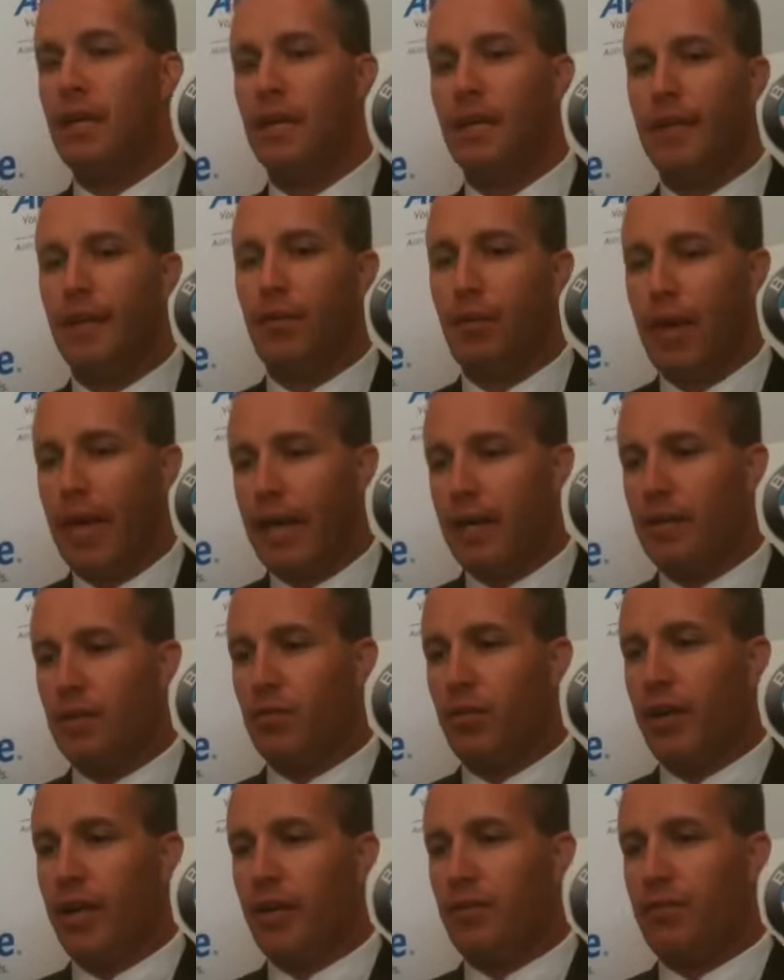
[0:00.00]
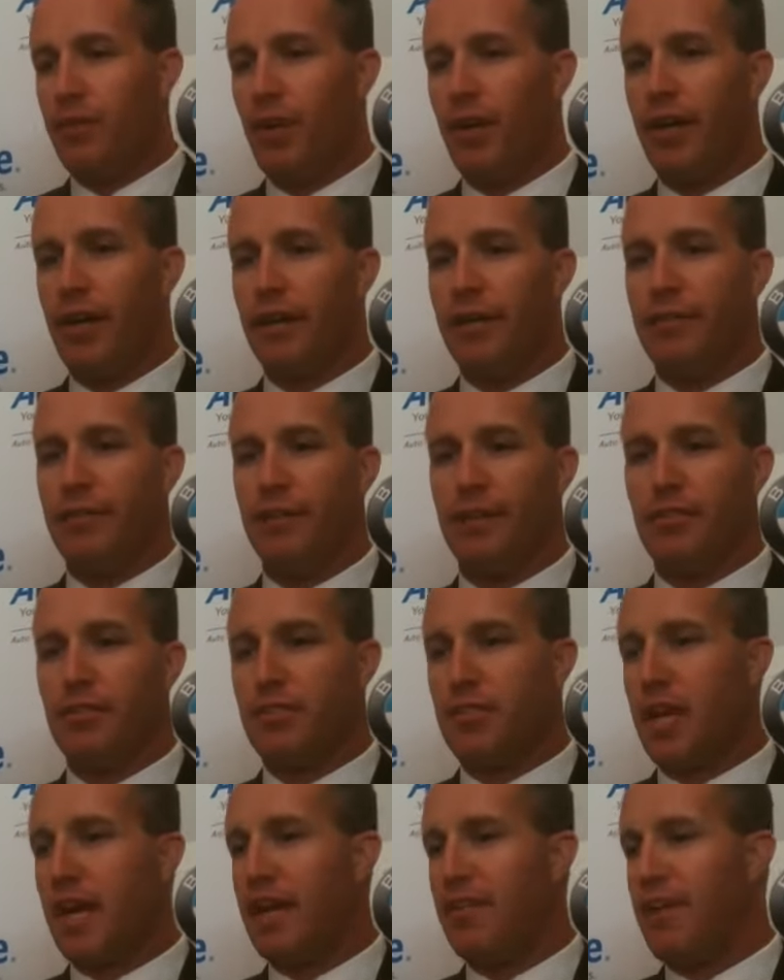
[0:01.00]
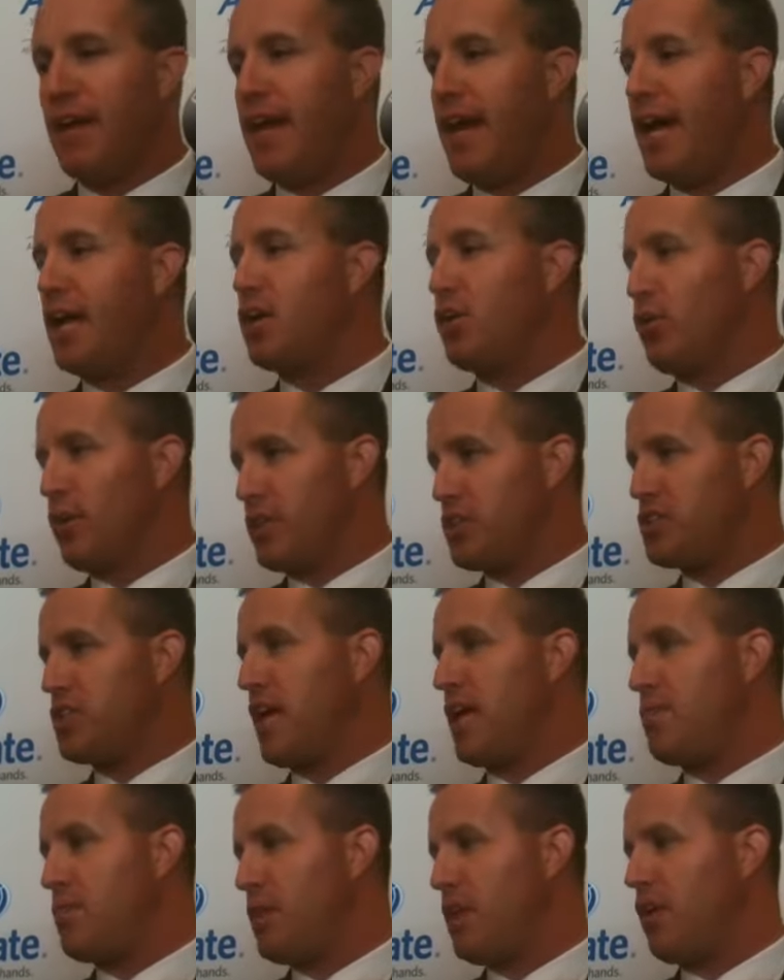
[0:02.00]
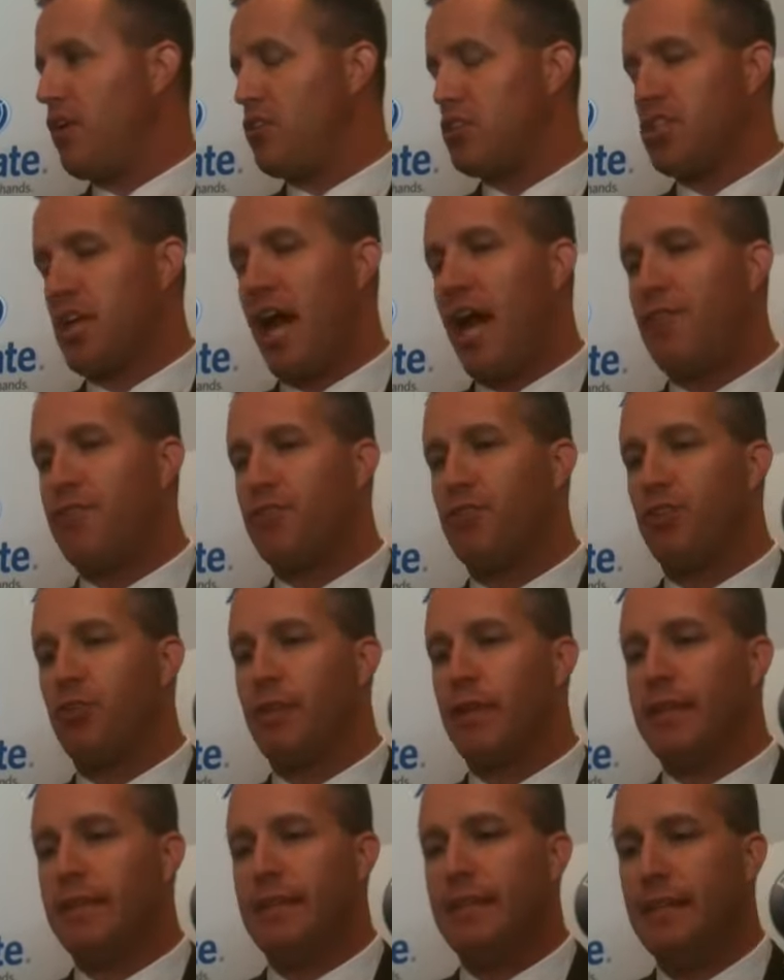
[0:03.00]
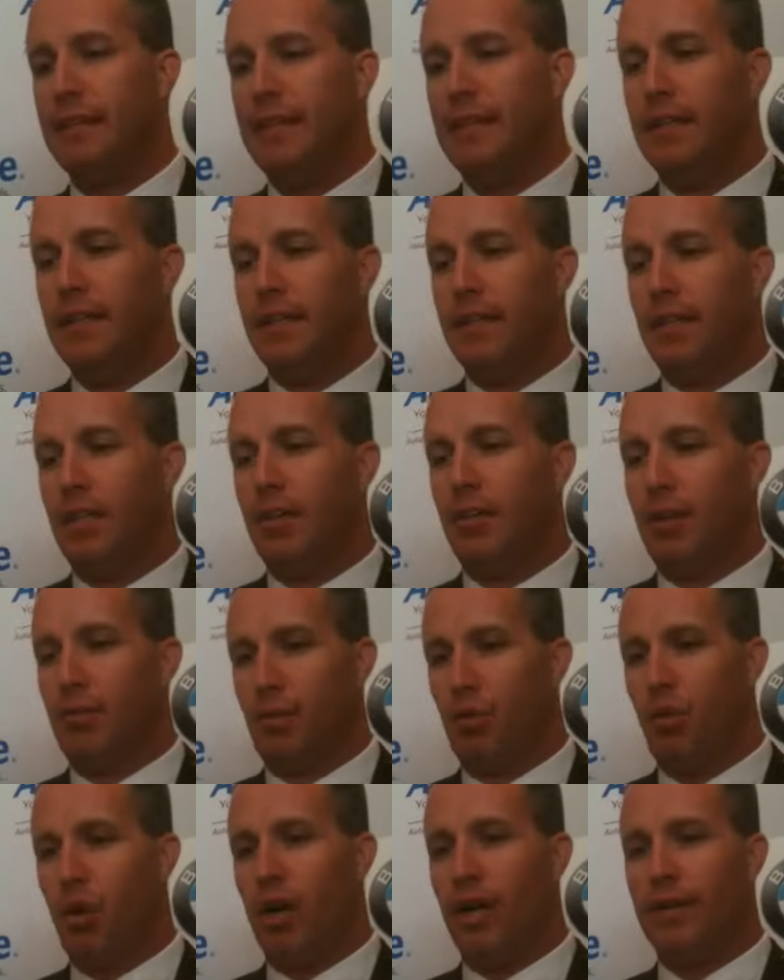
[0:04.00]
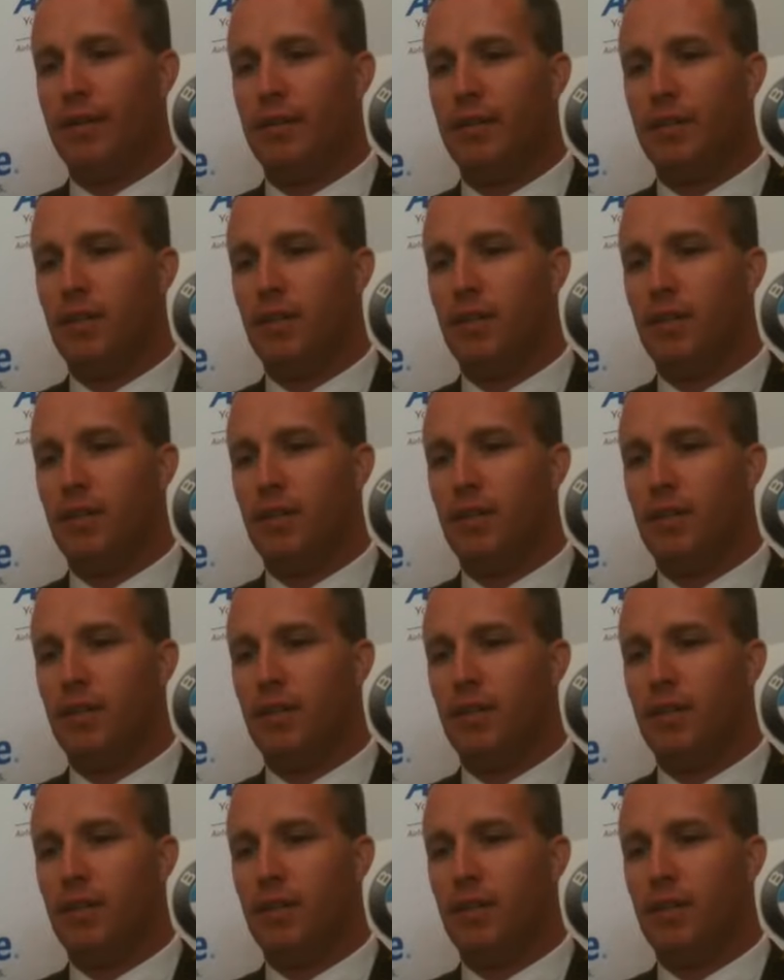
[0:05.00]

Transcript: And then we had a very, it was kind of an echoing statement in our staff room that, number one,